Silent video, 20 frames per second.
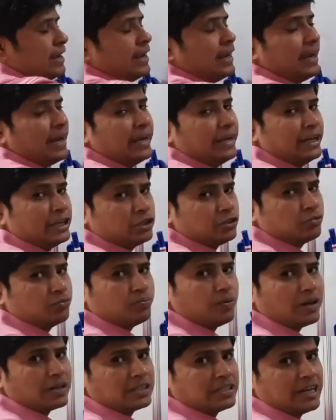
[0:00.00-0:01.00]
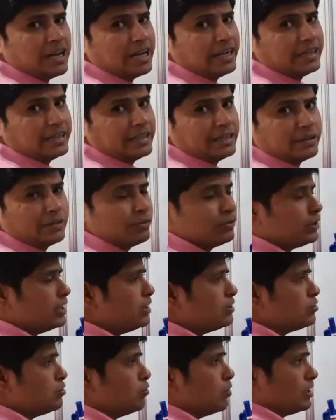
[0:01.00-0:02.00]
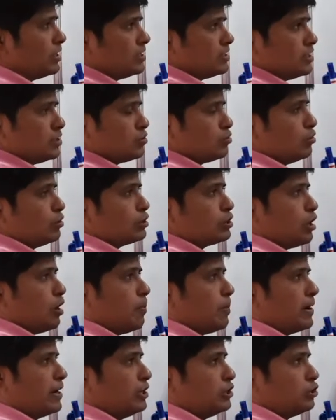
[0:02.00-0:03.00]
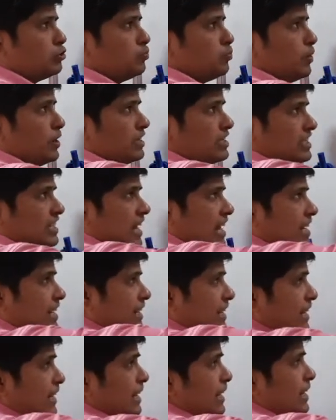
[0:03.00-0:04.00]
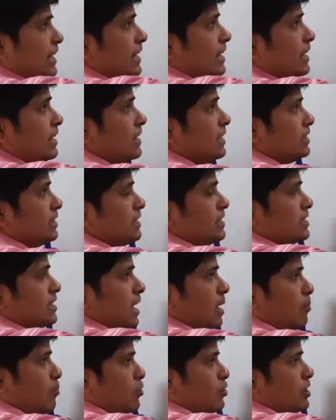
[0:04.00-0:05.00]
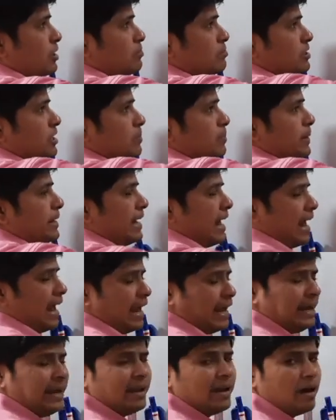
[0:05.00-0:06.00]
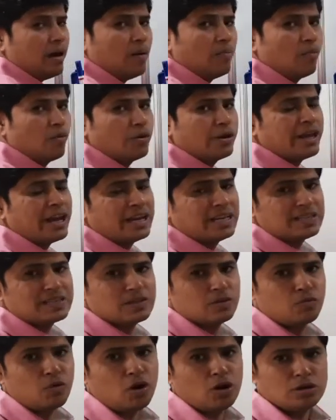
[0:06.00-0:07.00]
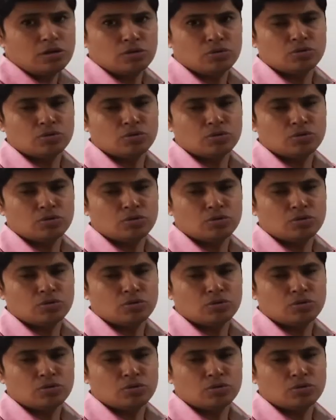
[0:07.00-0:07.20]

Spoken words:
NH2 functionality. Okay, so what is the source of NH2 functionality? This ammonium sulfate and ammonia is the what?